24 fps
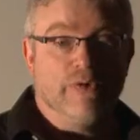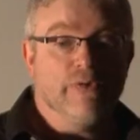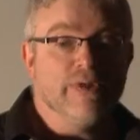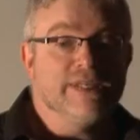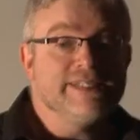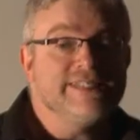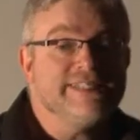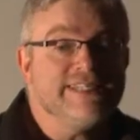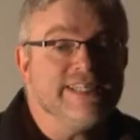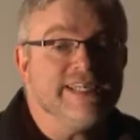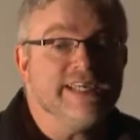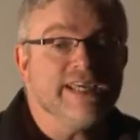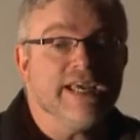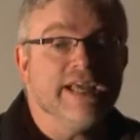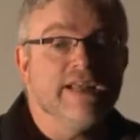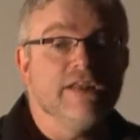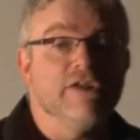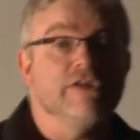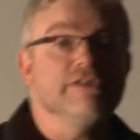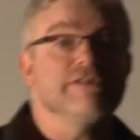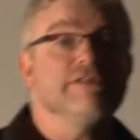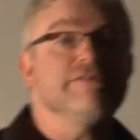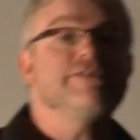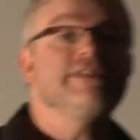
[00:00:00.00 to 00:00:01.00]
will see a
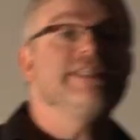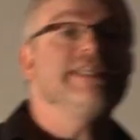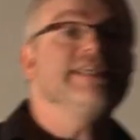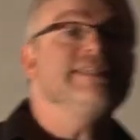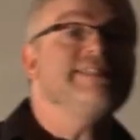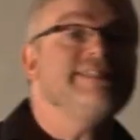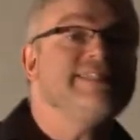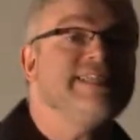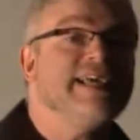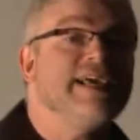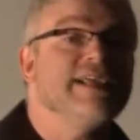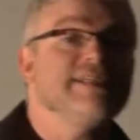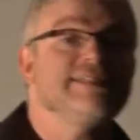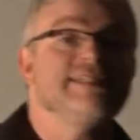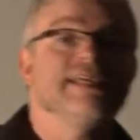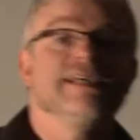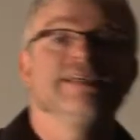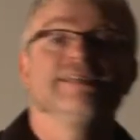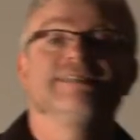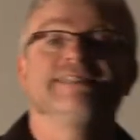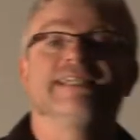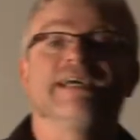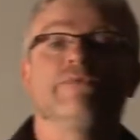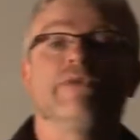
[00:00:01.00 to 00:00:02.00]
lot of T cells
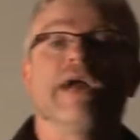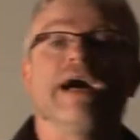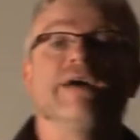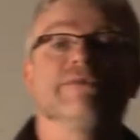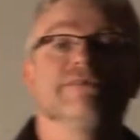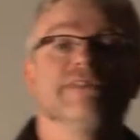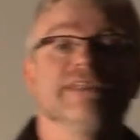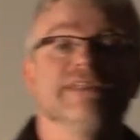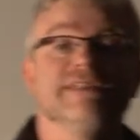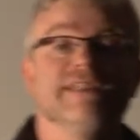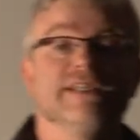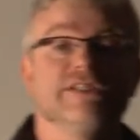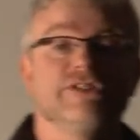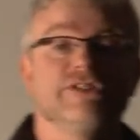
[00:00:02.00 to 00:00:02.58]
surrounding the